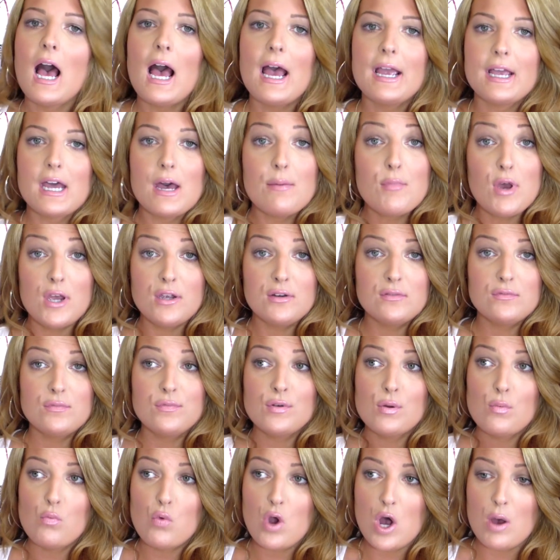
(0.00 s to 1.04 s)
I got mine
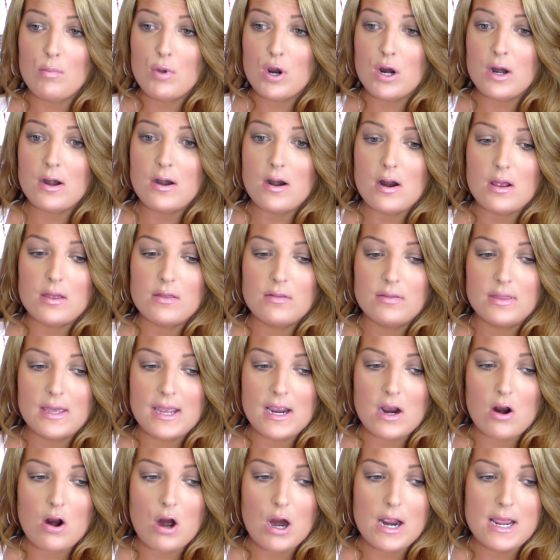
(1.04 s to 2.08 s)
from Walmart.
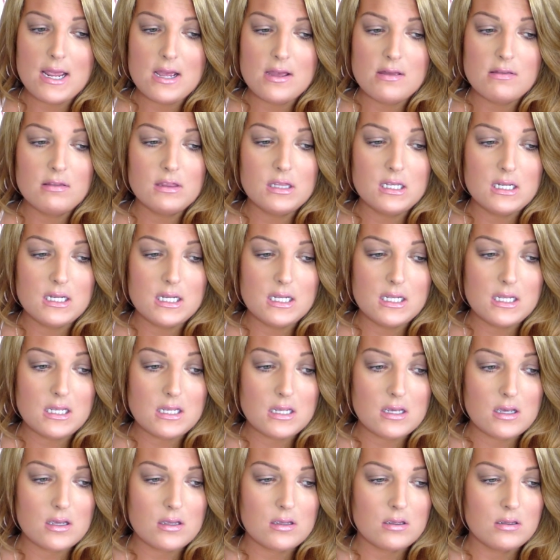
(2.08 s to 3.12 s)
They are in
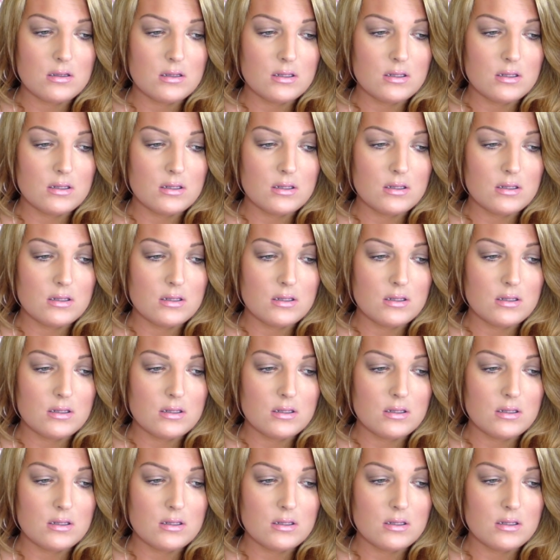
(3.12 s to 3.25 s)
the